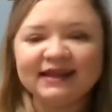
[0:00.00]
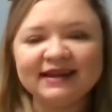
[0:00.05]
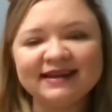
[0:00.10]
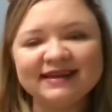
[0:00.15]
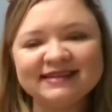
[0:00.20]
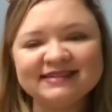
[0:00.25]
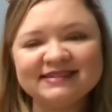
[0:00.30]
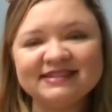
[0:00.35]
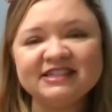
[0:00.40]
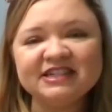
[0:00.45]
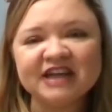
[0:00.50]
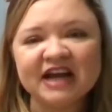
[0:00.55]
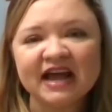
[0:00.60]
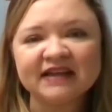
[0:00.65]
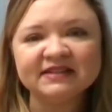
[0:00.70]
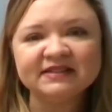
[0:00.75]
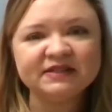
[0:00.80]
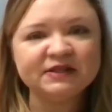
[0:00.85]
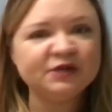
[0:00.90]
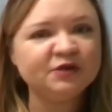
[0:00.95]
It is
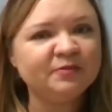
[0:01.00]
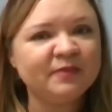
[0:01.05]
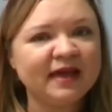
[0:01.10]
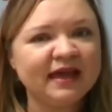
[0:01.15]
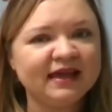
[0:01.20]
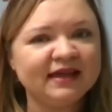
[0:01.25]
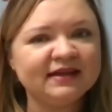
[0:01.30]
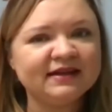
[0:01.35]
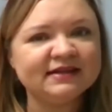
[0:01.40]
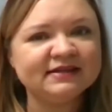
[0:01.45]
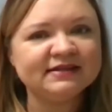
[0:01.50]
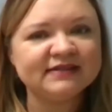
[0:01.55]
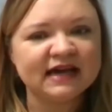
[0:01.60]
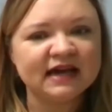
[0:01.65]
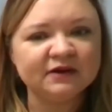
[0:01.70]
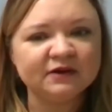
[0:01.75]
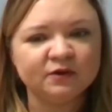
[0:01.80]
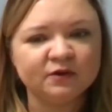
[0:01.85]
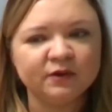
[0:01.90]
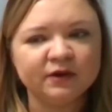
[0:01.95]

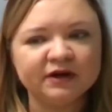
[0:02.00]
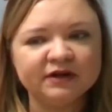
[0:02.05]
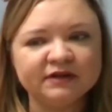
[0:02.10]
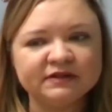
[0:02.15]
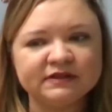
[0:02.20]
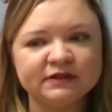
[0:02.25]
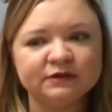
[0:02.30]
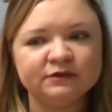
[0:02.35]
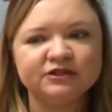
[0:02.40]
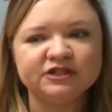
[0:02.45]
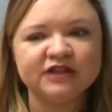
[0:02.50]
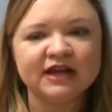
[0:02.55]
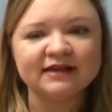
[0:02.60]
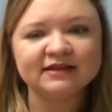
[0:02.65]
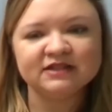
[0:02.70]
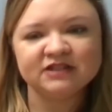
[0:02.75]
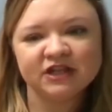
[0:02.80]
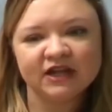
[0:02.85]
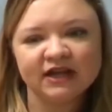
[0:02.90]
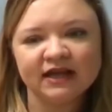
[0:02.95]
jaxhumane.org. So
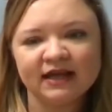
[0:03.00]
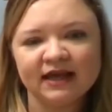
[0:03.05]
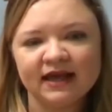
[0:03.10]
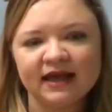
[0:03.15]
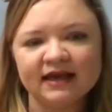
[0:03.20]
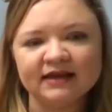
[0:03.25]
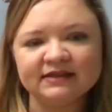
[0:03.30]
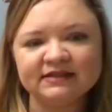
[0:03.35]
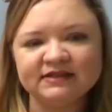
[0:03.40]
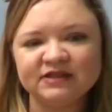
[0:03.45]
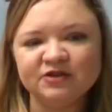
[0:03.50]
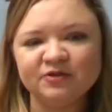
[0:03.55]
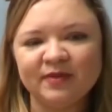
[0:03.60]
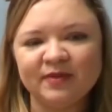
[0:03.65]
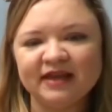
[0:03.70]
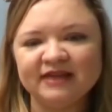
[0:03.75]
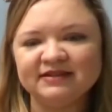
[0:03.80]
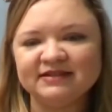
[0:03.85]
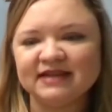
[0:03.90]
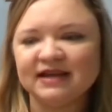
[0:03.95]
jax, J-A-X,
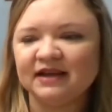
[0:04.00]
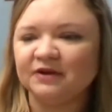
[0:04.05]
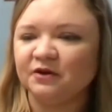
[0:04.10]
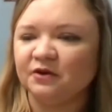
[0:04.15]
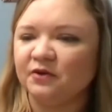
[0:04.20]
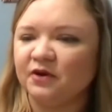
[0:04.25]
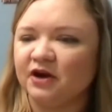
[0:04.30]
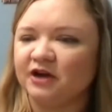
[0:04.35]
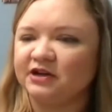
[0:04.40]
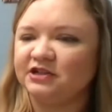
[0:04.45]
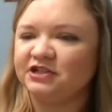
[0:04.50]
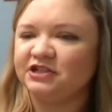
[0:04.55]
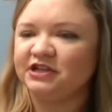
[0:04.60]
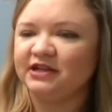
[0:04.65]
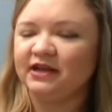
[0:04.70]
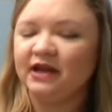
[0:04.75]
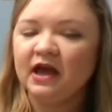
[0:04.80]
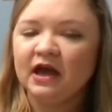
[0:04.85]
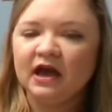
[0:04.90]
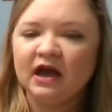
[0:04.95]

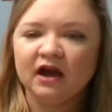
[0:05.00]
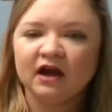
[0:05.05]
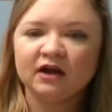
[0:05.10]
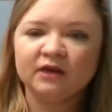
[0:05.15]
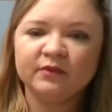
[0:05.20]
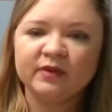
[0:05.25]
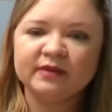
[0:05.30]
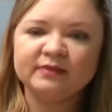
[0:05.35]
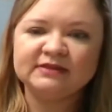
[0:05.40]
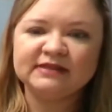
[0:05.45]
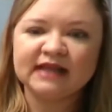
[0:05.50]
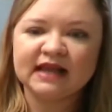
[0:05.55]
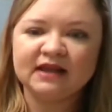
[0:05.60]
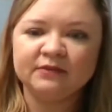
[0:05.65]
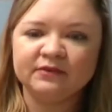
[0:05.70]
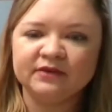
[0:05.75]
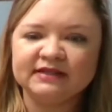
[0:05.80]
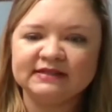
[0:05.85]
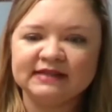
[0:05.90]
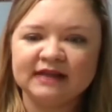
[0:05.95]
humane.org. Our
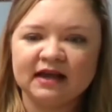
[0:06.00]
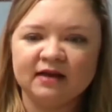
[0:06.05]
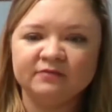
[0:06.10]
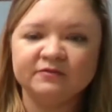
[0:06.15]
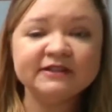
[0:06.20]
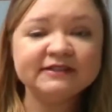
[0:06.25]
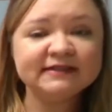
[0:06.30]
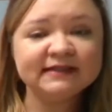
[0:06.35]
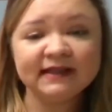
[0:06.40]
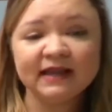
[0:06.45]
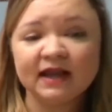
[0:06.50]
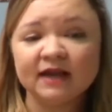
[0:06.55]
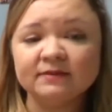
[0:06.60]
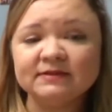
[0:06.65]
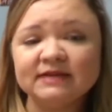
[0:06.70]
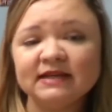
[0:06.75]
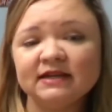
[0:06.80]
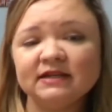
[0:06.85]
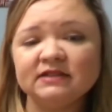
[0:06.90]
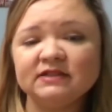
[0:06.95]
website was um, recently
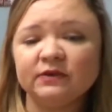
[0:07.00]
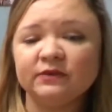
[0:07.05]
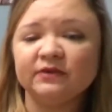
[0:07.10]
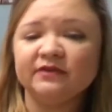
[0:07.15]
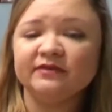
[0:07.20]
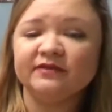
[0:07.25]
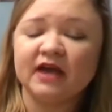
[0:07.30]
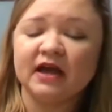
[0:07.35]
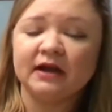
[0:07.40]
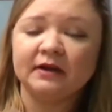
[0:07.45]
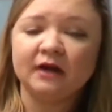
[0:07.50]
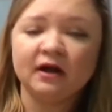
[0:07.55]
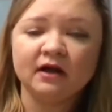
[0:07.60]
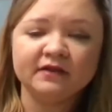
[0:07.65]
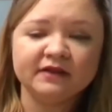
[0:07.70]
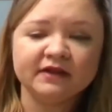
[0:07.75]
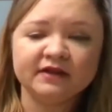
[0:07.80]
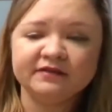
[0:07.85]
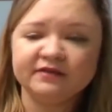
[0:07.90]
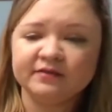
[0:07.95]
updated, so we've got
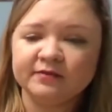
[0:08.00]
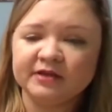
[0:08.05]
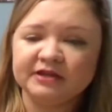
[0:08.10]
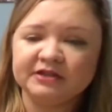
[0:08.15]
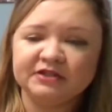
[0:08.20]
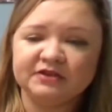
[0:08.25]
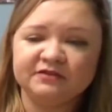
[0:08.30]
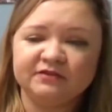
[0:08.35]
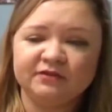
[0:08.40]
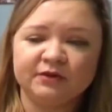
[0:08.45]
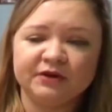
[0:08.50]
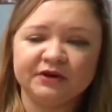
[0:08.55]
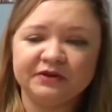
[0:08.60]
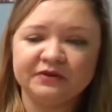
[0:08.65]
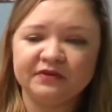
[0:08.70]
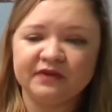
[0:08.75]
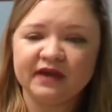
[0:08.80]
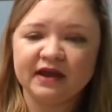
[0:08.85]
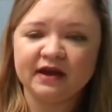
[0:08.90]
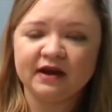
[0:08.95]
all the information for
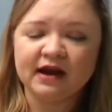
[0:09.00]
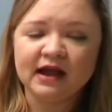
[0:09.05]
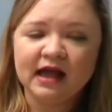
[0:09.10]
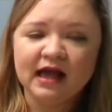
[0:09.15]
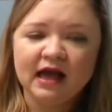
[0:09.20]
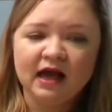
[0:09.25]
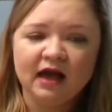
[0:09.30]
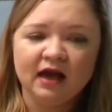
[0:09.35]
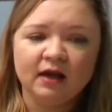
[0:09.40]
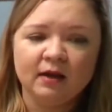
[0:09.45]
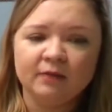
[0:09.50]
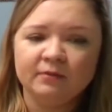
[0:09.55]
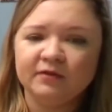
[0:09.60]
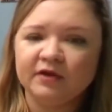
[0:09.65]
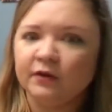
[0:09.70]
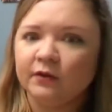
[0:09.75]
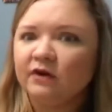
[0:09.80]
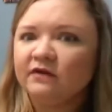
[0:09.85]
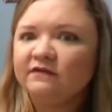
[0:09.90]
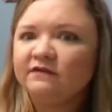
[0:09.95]
you there. Um,
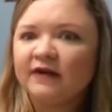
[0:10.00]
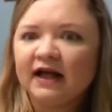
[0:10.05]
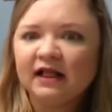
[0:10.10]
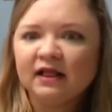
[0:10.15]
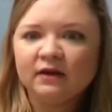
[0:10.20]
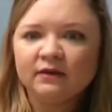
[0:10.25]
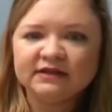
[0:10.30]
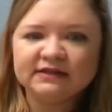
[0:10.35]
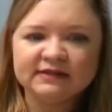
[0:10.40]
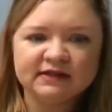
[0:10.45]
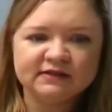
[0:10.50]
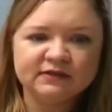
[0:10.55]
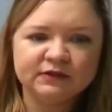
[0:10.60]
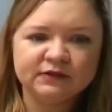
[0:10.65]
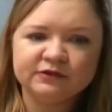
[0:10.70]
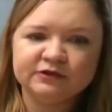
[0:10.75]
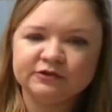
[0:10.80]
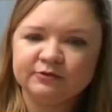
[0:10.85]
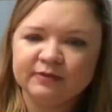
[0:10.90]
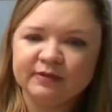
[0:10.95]
or follow us on
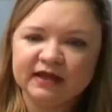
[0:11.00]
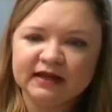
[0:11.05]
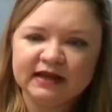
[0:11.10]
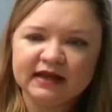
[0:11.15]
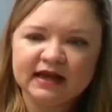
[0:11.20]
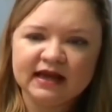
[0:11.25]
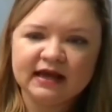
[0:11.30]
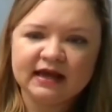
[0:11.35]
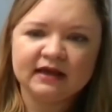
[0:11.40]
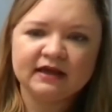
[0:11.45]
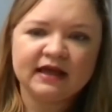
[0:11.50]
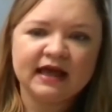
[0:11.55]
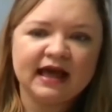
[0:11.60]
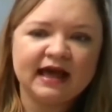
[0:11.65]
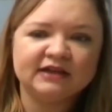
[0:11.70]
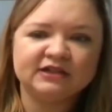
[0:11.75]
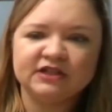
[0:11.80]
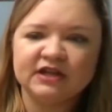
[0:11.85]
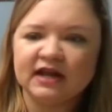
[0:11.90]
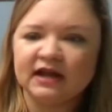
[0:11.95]
social media,
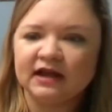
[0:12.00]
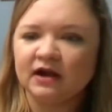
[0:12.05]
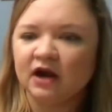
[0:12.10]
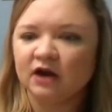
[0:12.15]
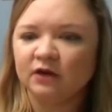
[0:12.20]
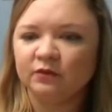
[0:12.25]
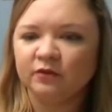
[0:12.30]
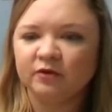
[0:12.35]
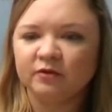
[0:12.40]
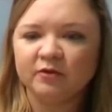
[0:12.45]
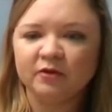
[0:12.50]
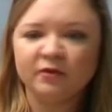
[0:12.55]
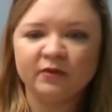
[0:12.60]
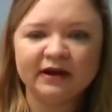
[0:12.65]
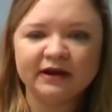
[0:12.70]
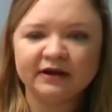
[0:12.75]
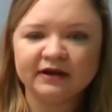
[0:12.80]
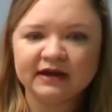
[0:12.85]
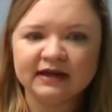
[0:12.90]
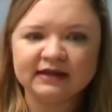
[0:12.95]
hashtag heartworm
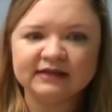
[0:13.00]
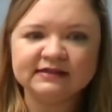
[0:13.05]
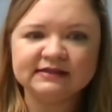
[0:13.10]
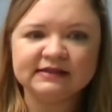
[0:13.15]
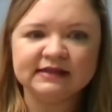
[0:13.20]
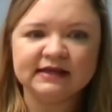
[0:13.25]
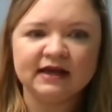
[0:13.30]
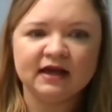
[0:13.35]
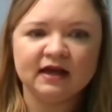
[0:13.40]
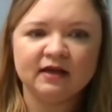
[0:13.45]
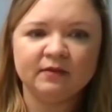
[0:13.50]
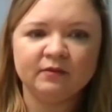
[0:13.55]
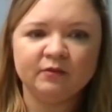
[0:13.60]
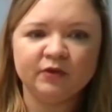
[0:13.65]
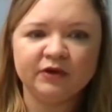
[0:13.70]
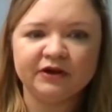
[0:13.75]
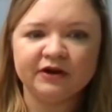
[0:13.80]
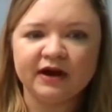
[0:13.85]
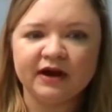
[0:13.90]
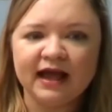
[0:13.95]
awareness. Um,
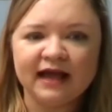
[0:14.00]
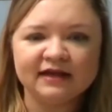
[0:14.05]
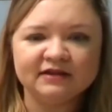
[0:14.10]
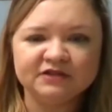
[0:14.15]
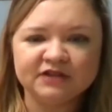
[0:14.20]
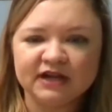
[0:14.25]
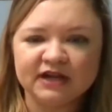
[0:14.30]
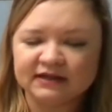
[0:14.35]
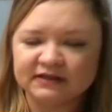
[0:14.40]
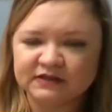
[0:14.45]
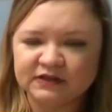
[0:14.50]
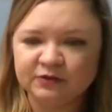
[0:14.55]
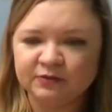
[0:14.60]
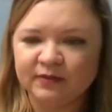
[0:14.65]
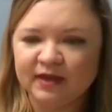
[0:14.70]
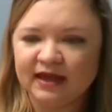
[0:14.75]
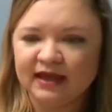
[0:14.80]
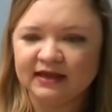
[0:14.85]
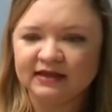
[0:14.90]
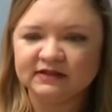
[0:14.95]
we are at
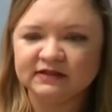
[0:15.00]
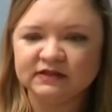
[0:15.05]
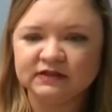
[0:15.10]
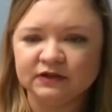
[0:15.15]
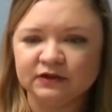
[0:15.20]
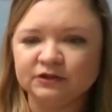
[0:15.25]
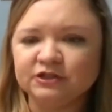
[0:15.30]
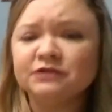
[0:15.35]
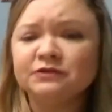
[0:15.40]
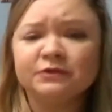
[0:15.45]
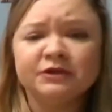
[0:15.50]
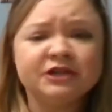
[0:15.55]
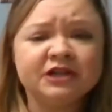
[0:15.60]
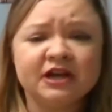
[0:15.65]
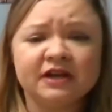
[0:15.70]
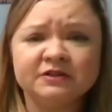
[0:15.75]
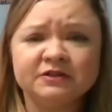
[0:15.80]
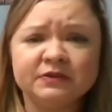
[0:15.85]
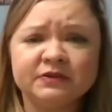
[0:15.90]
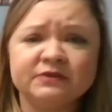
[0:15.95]
jaxhumane. So just reach
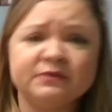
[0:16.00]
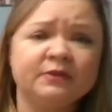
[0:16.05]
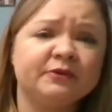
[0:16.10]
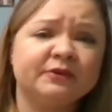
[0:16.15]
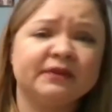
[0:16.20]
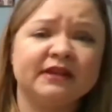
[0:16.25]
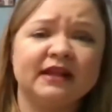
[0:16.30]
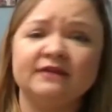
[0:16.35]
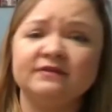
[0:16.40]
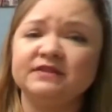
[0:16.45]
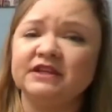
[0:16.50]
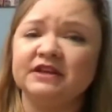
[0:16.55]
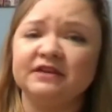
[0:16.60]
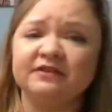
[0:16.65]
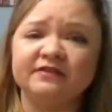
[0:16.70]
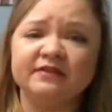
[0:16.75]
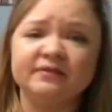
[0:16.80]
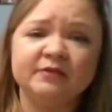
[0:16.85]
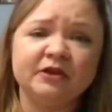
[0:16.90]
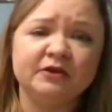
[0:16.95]
out to us. We would love to
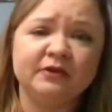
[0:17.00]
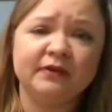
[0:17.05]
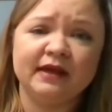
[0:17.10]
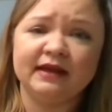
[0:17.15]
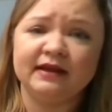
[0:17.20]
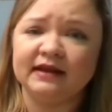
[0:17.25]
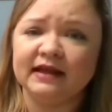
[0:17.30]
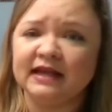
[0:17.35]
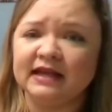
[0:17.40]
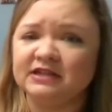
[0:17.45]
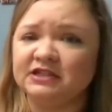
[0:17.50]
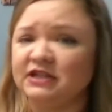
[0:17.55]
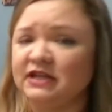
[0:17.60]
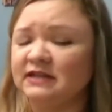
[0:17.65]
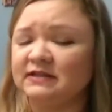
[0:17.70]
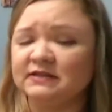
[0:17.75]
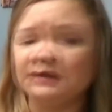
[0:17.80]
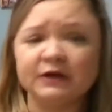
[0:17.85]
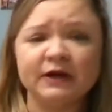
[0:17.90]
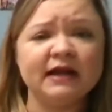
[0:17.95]
hear from you and get
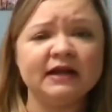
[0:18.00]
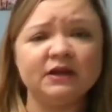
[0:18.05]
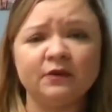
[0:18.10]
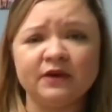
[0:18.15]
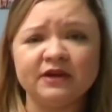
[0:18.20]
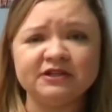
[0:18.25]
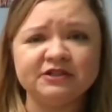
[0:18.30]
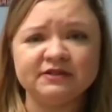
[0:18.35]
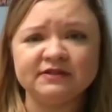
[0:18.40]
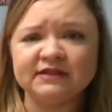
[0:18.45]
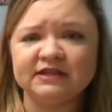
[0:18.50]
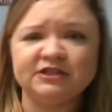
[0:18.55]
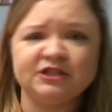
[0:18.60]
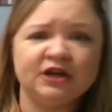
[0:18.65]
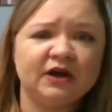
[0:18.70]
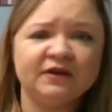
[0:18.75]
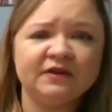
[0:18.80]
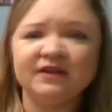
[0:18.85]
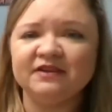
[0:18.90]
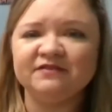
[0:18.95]
answer any questions, get
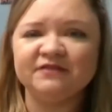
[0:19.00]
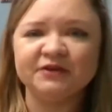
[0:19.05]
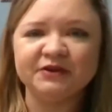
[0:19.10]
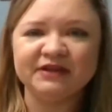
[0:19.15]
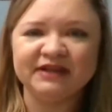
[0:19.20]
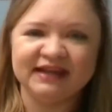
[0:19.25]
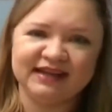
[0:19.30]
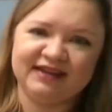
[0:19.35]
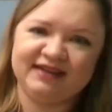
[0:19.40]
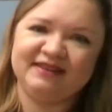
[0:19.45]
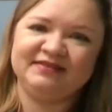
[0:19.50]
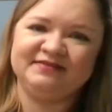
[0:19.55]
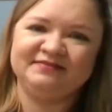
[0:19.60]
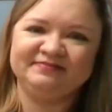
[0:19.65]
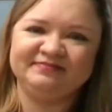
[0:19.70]
you all the info you need.